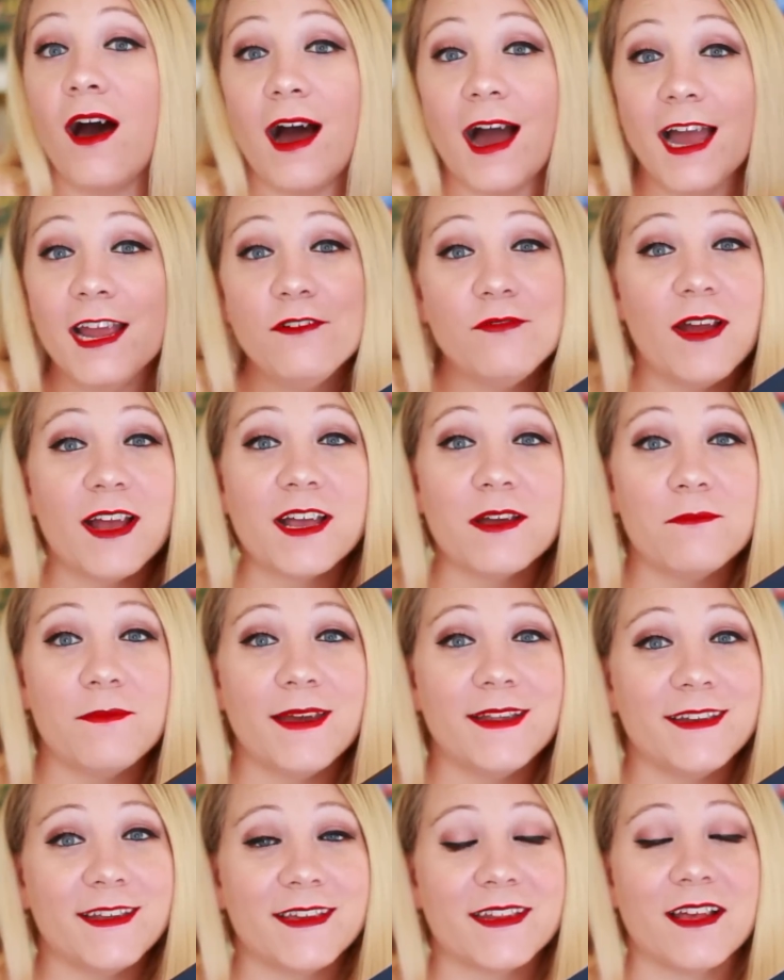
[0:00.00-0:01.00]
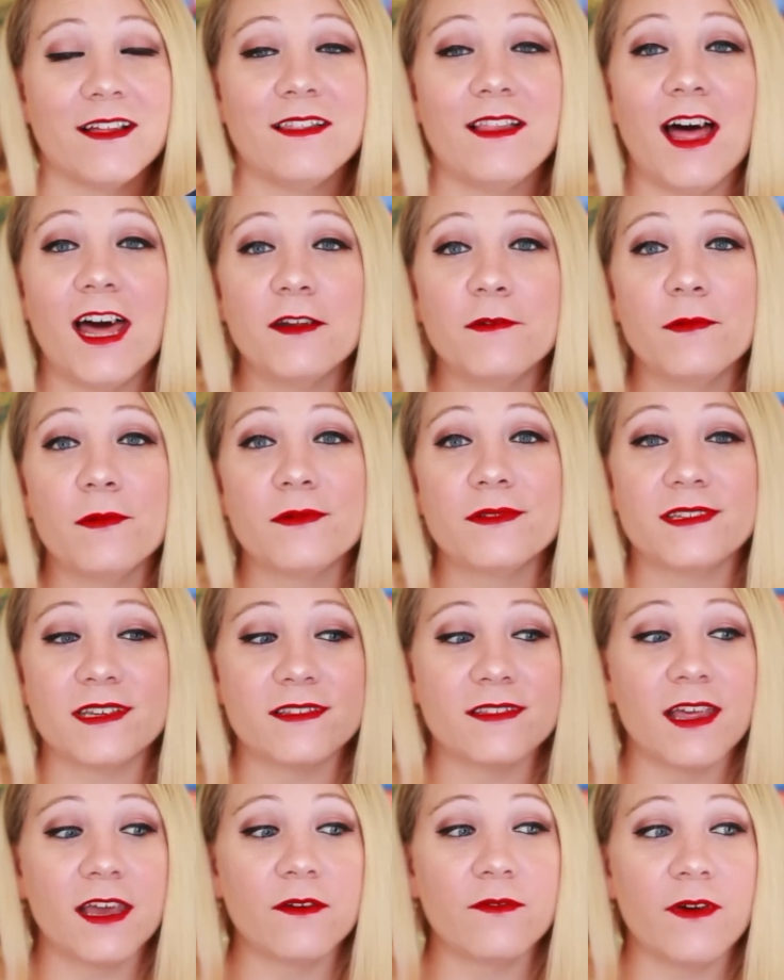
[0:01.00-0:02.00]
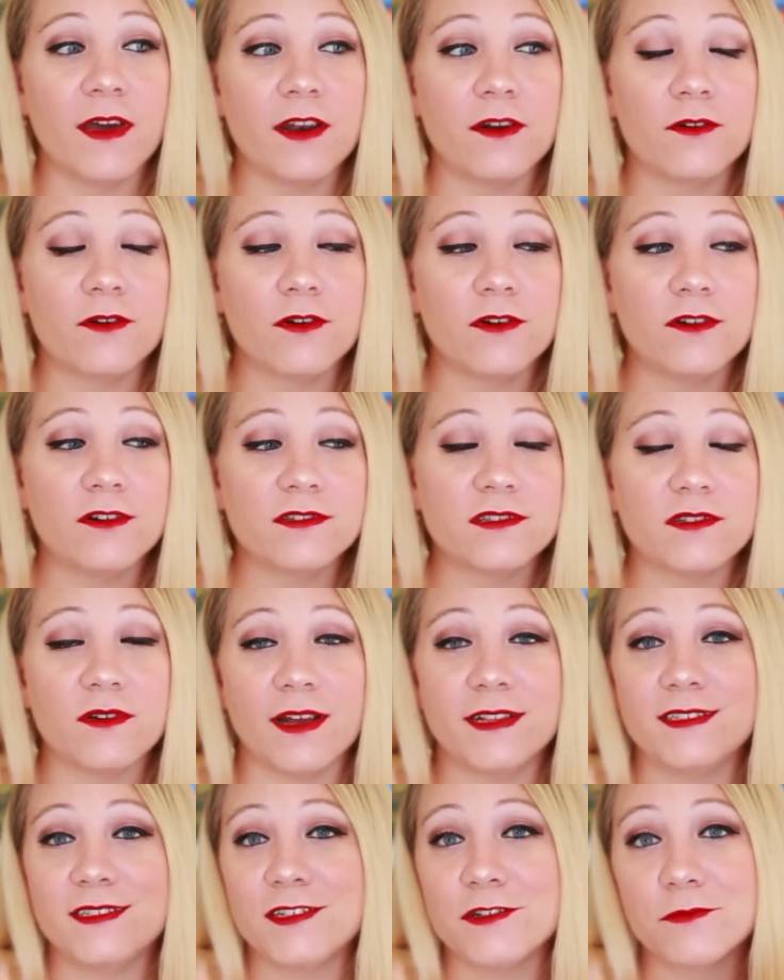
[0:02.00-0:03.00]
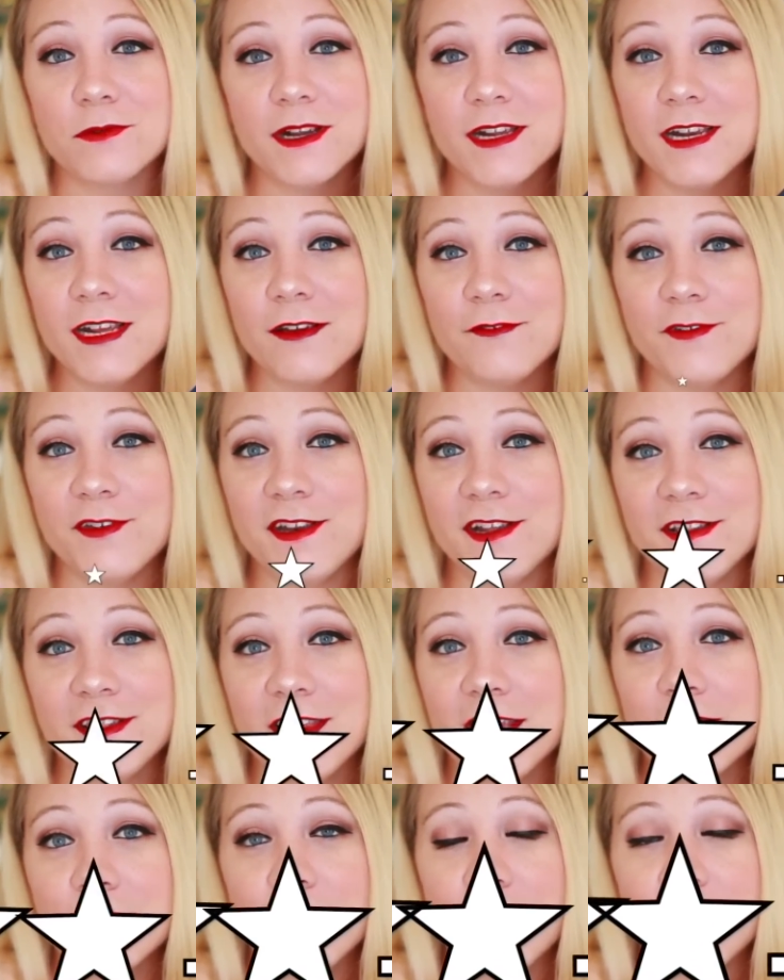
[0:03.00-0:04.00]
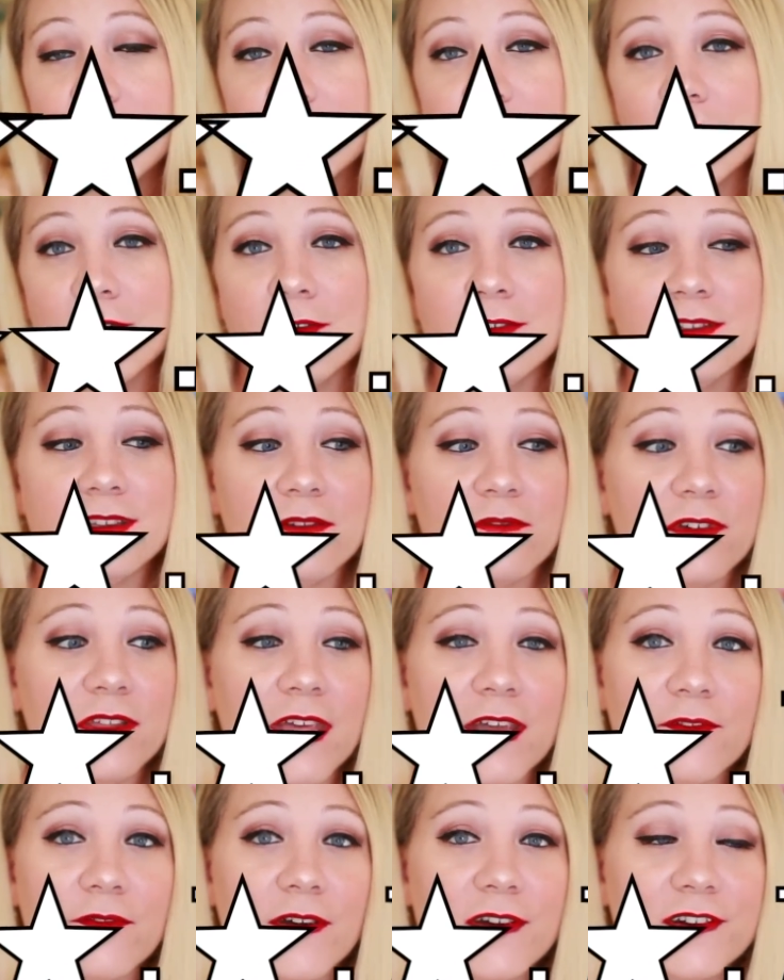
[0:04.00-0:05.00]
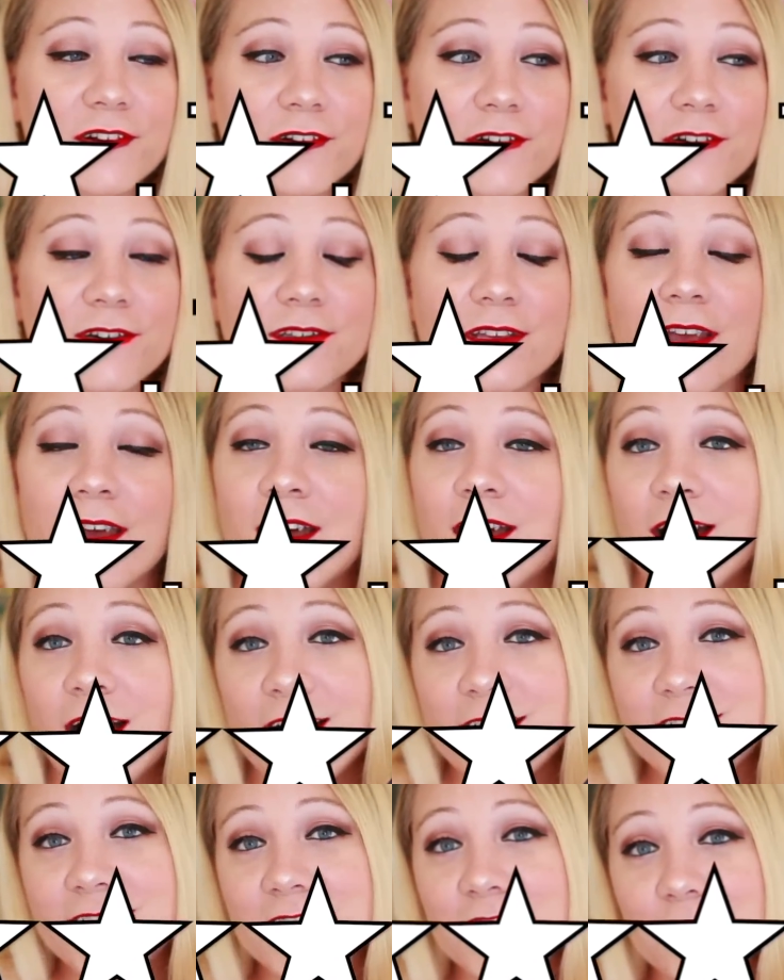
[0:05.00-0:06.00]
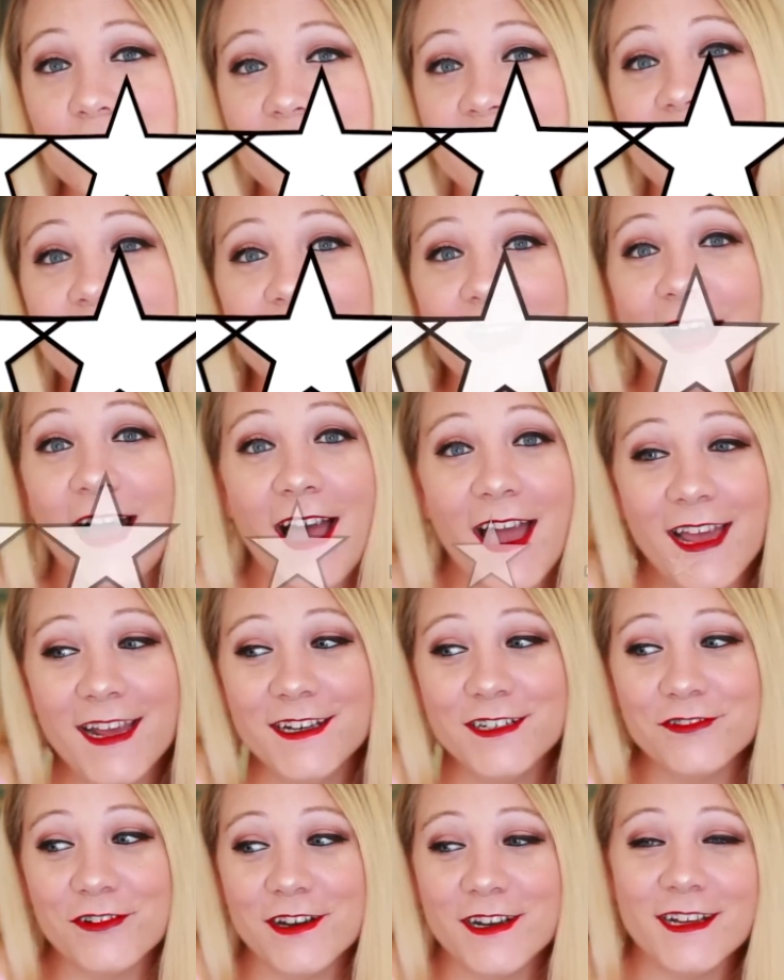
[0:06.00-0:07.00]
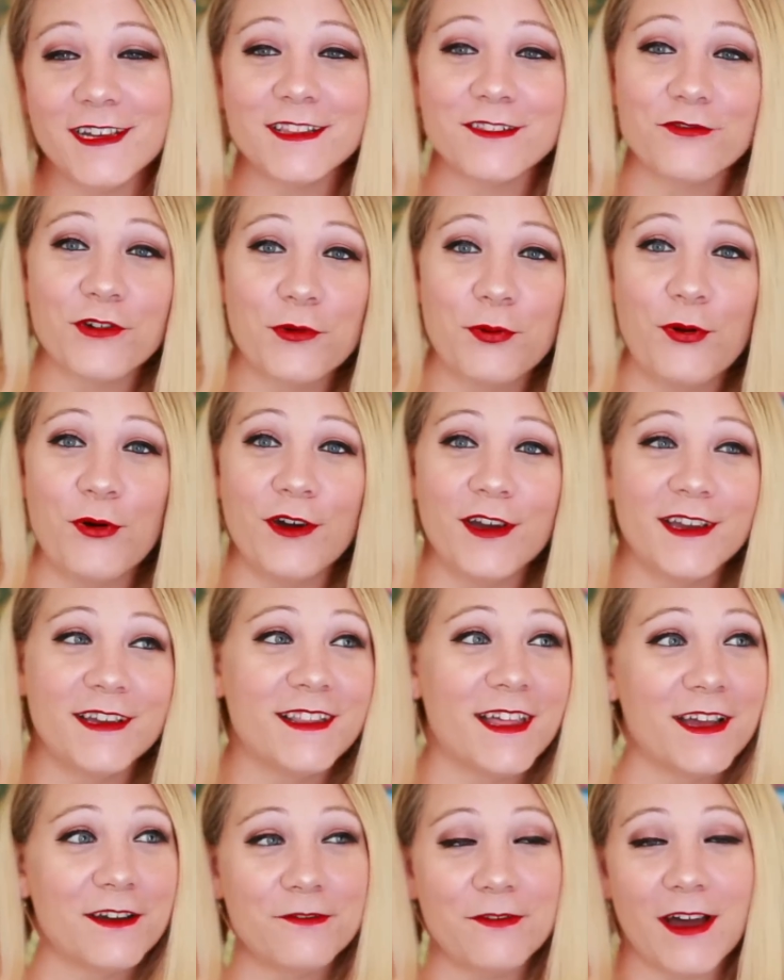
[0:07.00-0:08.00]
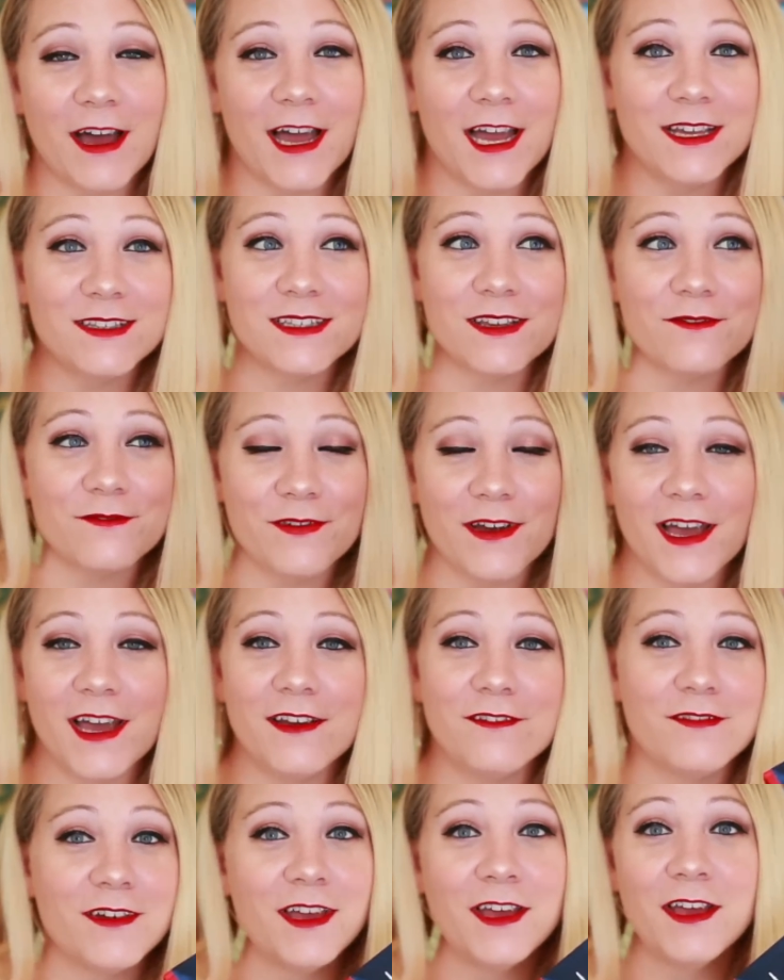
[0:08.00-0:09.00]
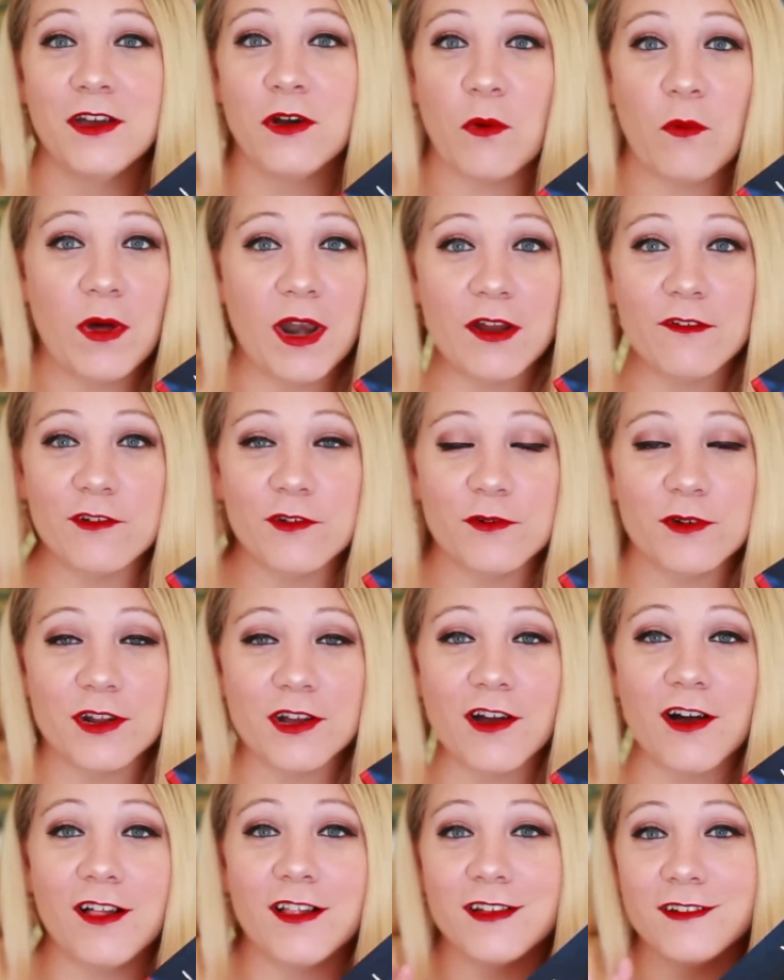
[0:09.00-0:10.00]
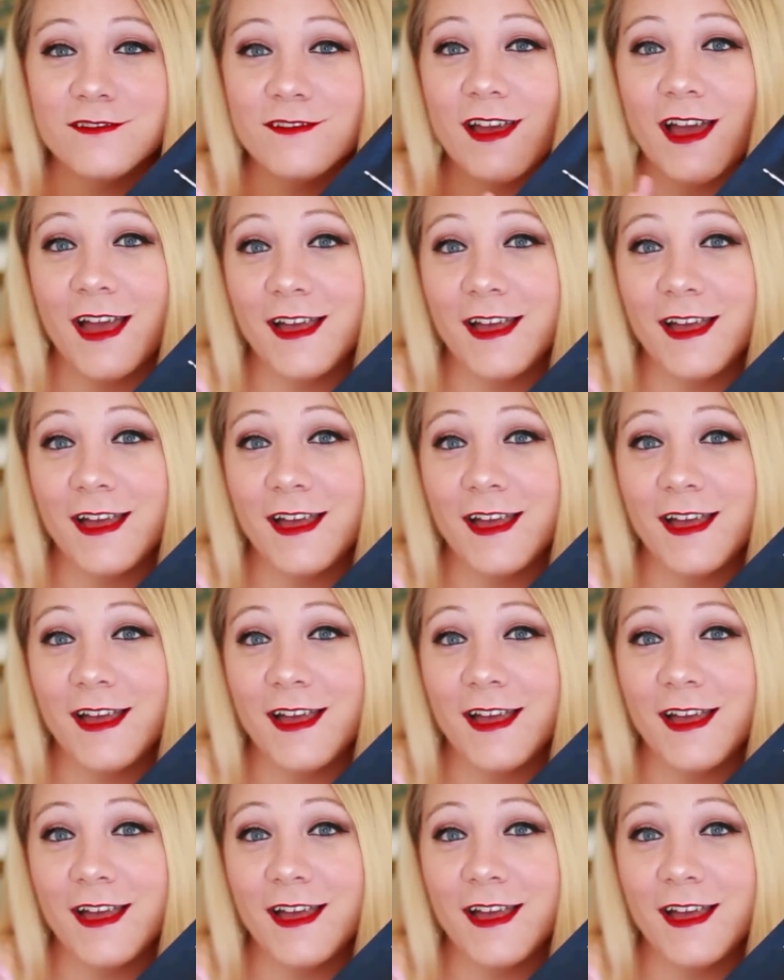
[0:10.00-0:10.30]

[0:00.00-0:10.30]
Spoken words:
I'd recommend it. A lot of people didn't like Final Girls, so I'd still read it if you didn't like Final Girls. And if you like Final Girls, I'd still read it. I enjoyed it. 3.75, whatever you want to call it.